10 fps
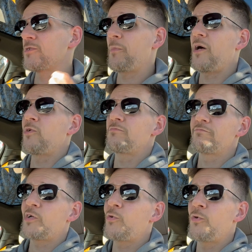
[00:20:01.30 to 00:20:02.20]
about
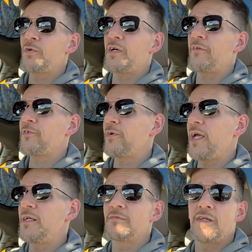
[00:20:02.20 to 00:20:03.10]

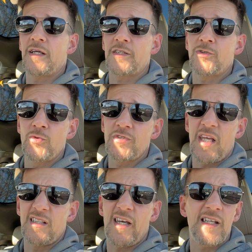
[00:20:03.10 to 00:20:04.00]
8:15 on a
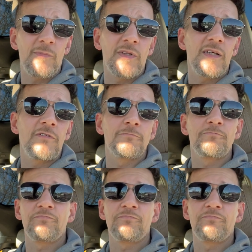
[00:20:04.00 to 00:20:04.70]
Tuesday night, I believe.